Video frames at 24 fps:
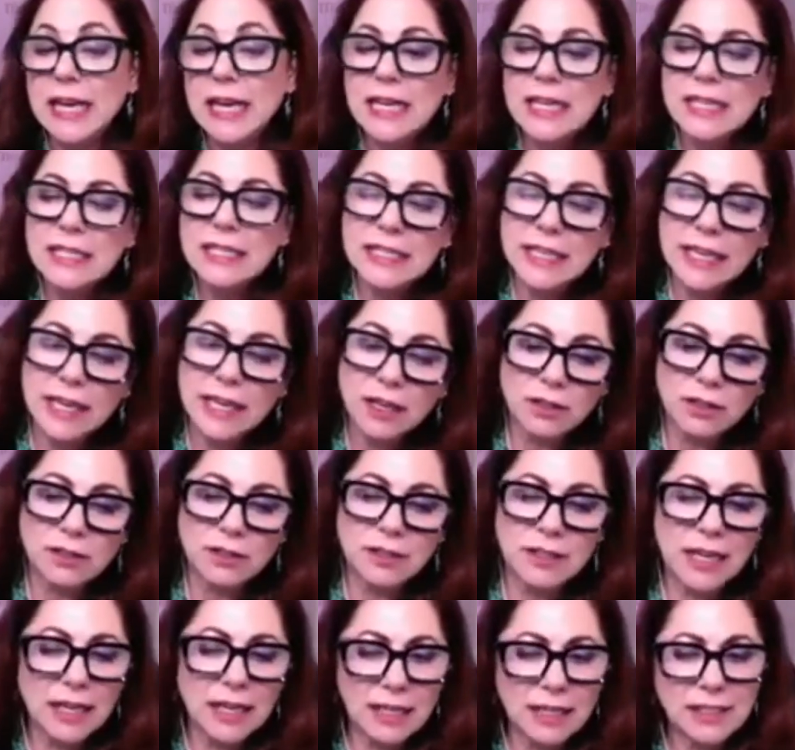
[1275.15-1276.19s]
Seattle,
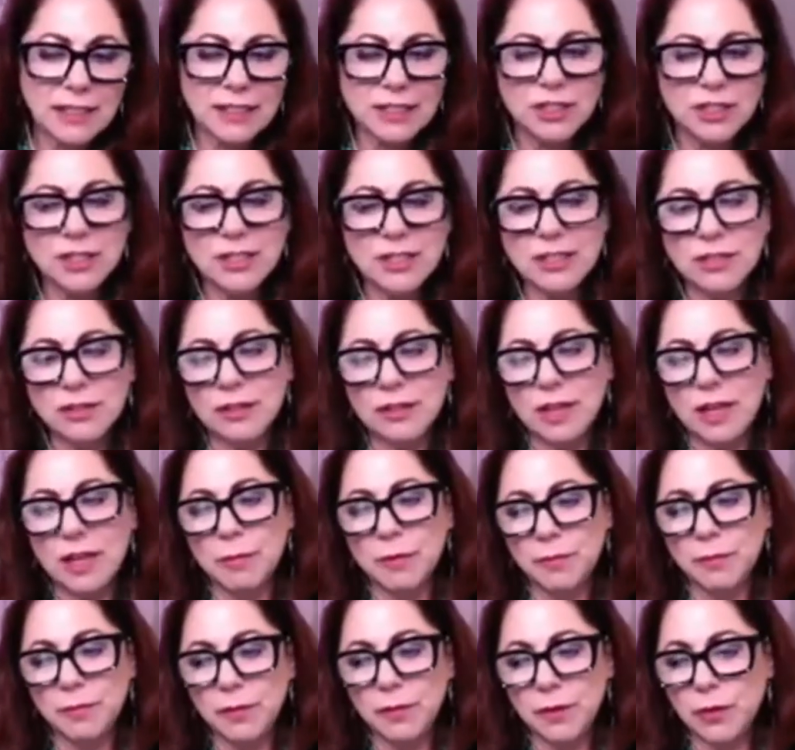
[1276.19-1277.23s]
Dallas, just to name a
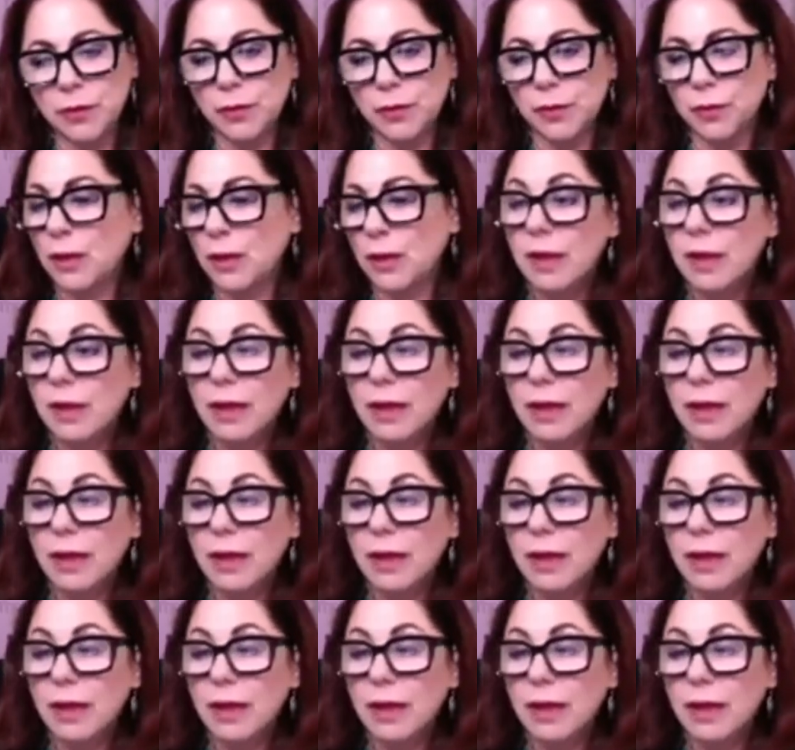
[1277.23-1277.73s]
few.